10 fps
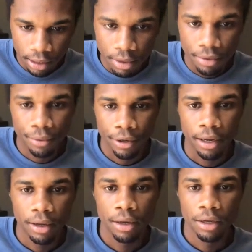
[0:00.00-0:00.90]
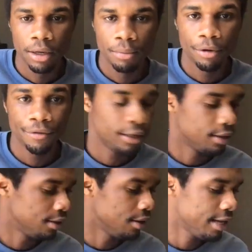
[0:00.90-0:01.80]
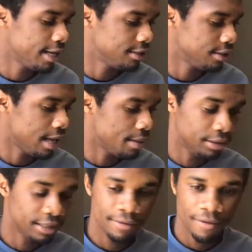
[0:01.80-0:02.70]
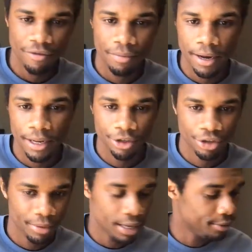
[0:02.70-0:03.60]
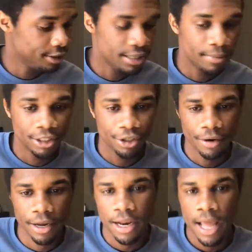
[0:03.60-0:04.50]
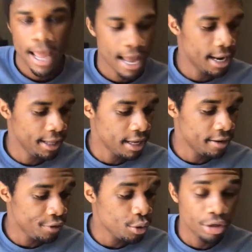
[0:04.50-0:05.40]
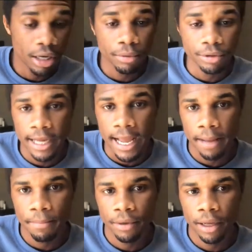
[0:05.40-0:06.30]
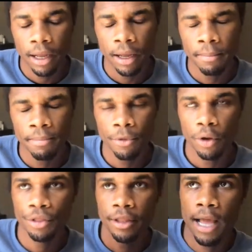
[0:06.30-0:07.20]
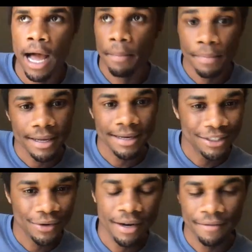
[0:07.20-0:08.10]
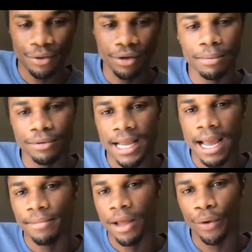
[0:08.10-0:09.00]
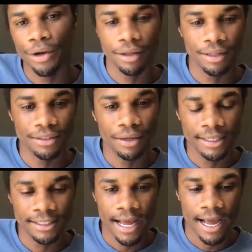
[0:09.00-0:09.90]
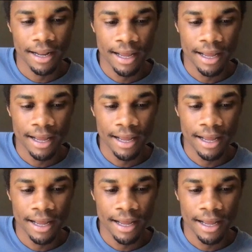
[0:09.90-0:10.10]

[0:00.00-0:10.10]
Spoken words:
Oh, there we go. Perfect. Okay, so I believe everybody should be able to see my screen. And again, if you double tap on the hop-in screen, if you double tap that window that's on the side,